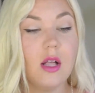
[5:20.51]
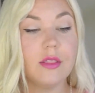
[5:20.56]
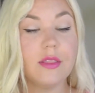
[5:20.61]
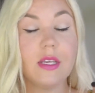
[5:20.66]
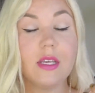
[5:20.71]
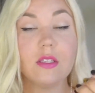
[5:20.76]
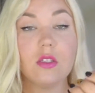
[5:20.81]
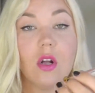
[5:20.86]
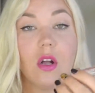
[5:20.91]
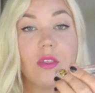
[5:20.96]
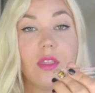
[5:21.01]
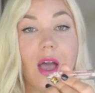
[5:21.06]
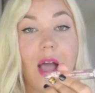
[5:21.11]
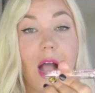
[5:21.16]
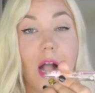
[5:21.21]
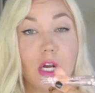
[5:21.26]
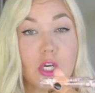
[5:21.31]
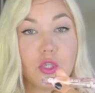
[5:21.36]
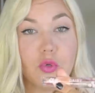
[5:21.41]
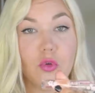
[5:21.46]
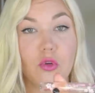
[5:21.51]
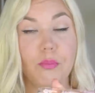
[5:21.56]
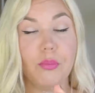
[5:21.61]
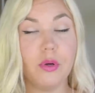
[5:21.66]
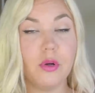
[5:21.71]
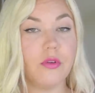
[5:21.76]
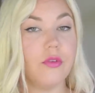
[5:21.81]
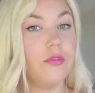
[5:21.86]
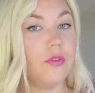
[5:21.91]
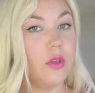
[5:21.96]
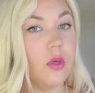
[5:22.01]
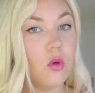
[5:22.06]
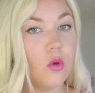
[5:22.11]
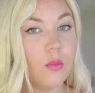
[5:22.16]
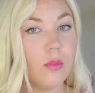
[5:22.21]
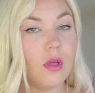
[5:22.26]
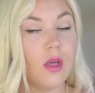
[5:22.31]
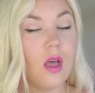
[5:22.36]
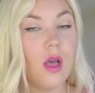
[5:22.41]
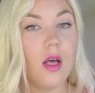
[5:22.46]
These are the actual
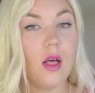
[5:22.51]
perfume.